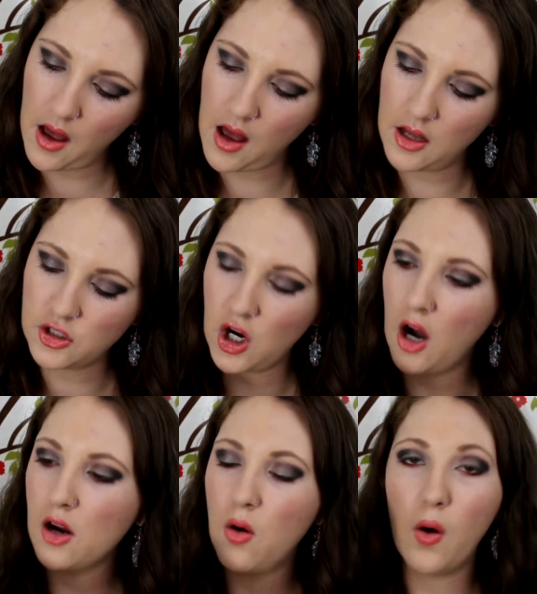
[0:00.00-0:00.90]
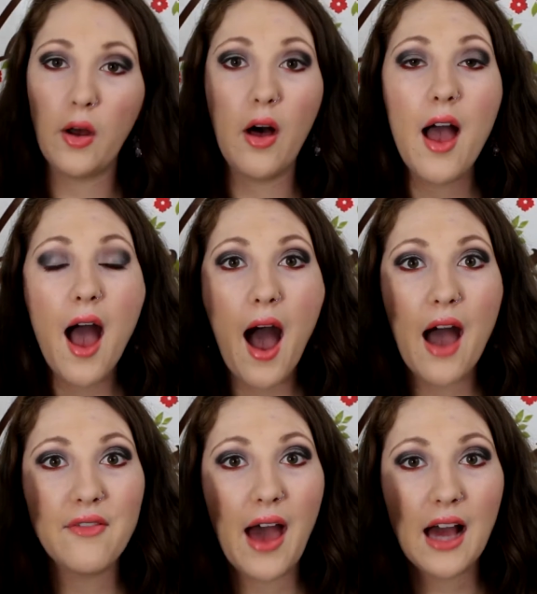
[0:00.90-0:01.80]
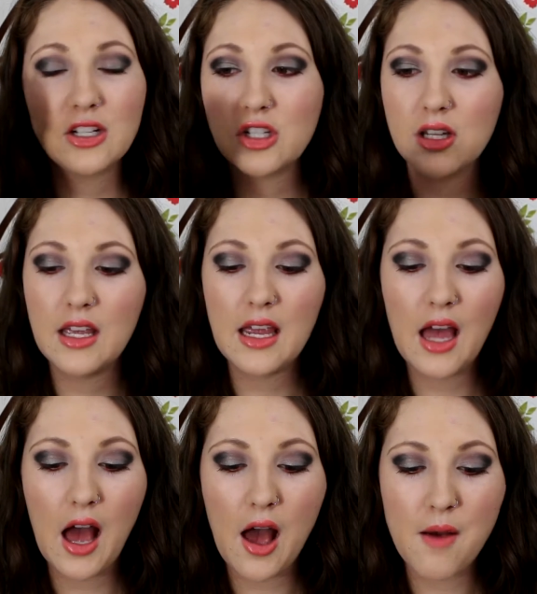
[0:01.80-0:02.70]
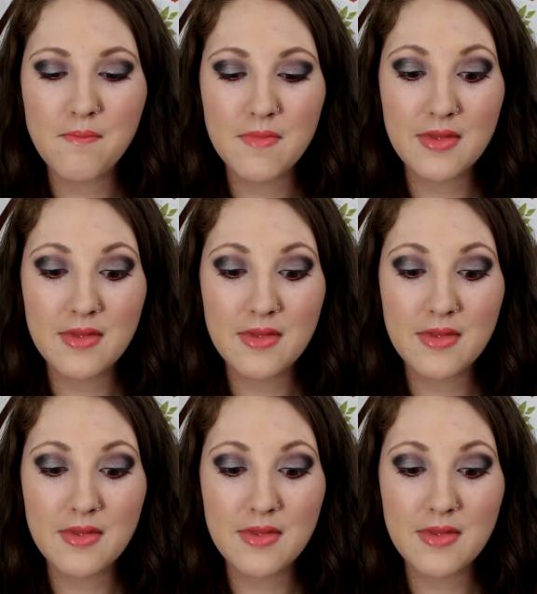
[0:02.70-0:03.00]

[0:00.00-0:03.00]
uh, charcoal. I've actually um,